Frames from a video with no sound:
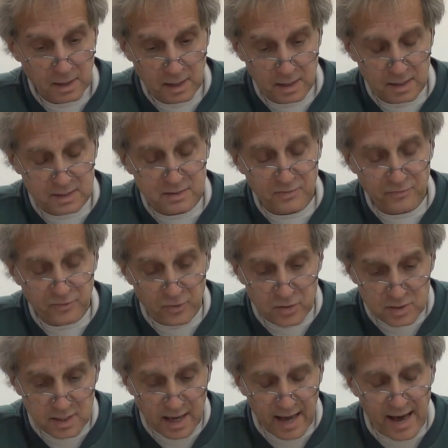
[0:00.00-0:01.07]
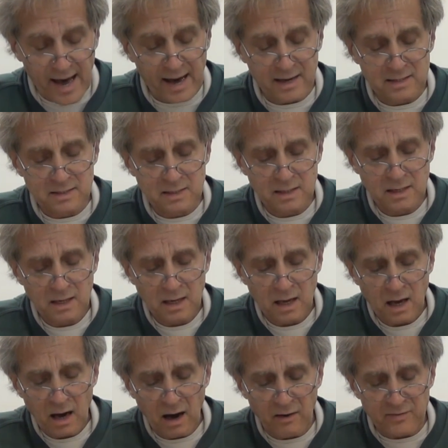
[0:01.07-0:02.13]
It is the first act
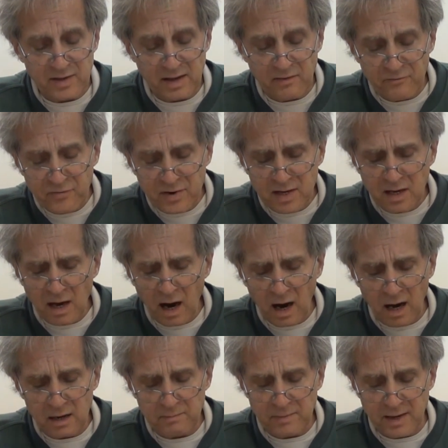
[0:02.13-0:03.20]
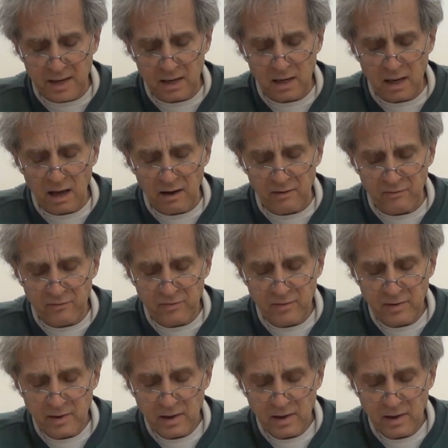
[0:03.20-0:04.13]
of the infinite God being love,